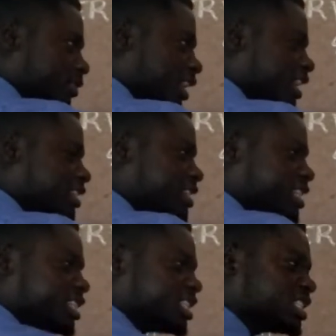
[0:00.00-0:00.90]
in
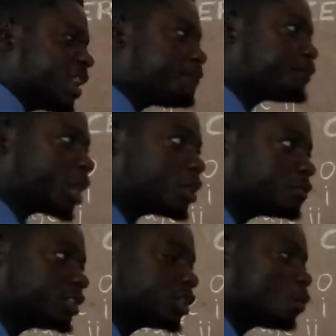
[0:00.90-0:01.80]
reaching the
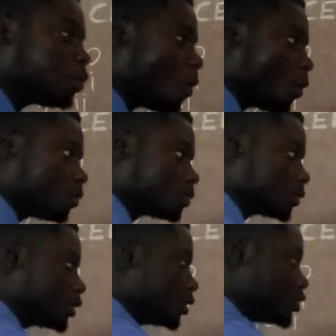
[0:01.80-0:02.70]
pelvic wall.
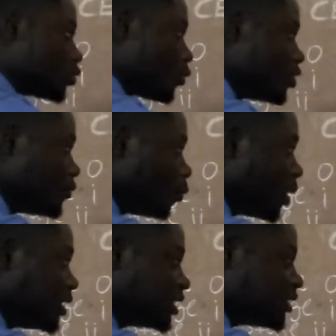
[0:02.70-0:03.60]
So when
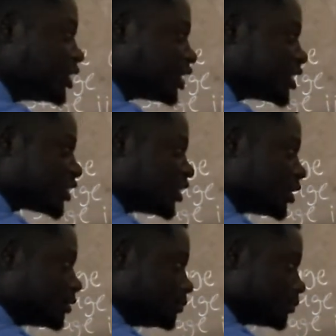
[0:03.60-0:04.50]
it reaches
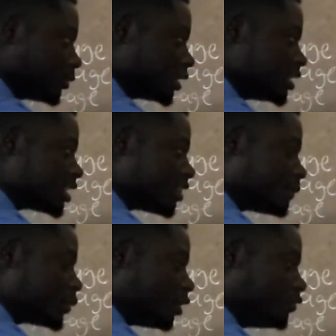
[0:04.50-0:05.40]
in, these are the
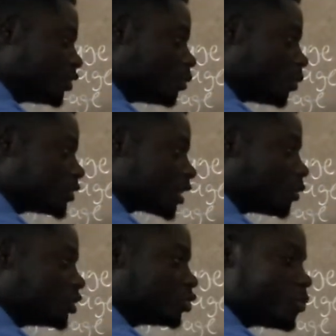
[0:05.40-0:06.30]
pelvic walls are
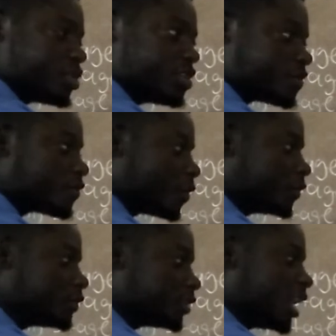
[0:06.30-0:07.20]
going to be
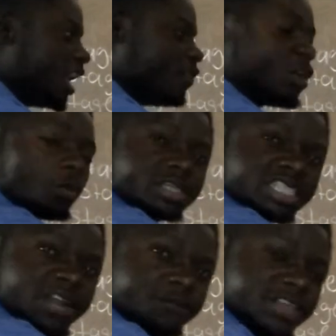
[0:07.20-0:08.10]
involved. Then we
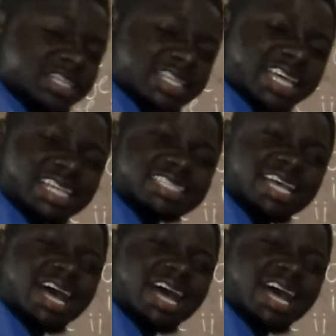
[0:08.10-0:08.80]
term this cancer